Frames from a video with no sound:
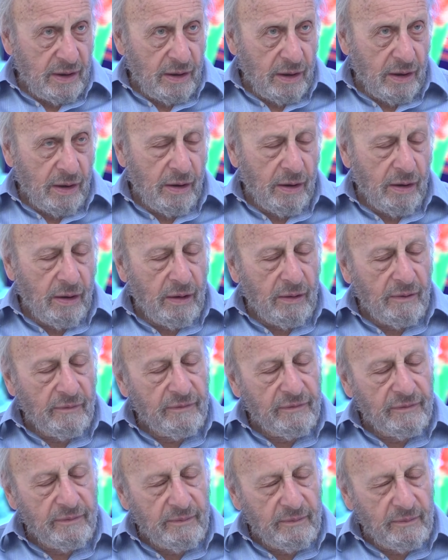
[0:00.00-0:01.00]

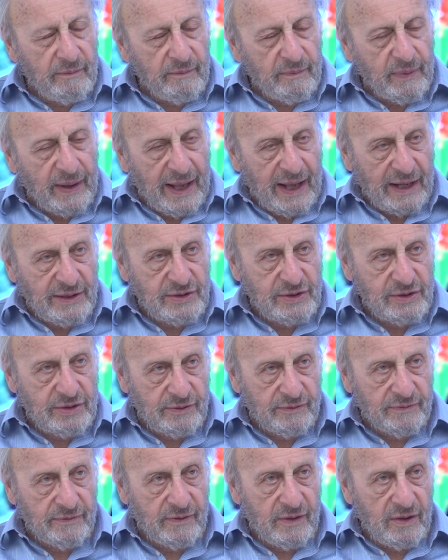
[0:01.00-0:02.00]
of parts
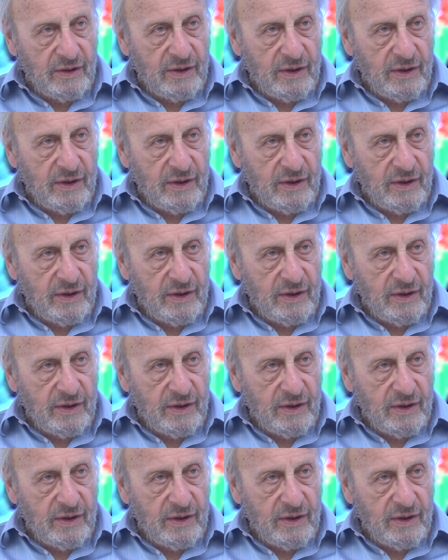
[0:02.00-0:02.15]
of